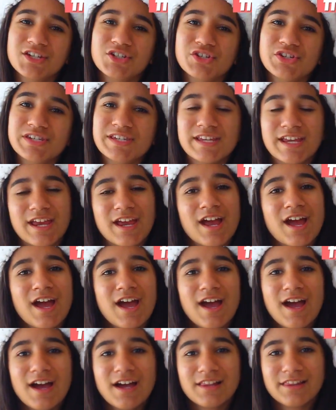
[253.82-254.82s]
and just see
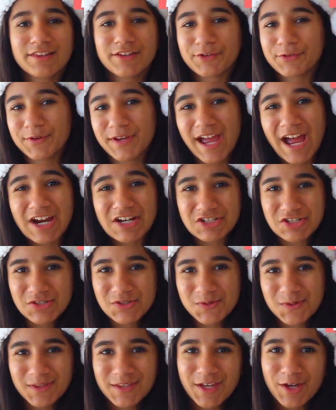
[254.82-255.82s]
the
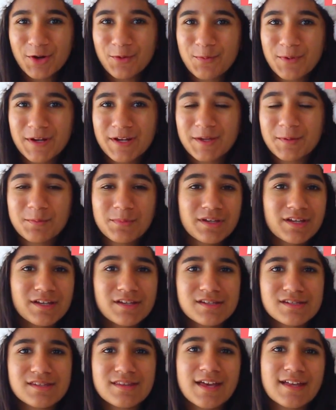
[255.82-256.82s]
reactions when they open it
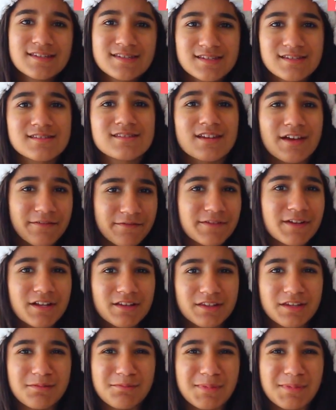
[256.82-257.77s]
because that's definitely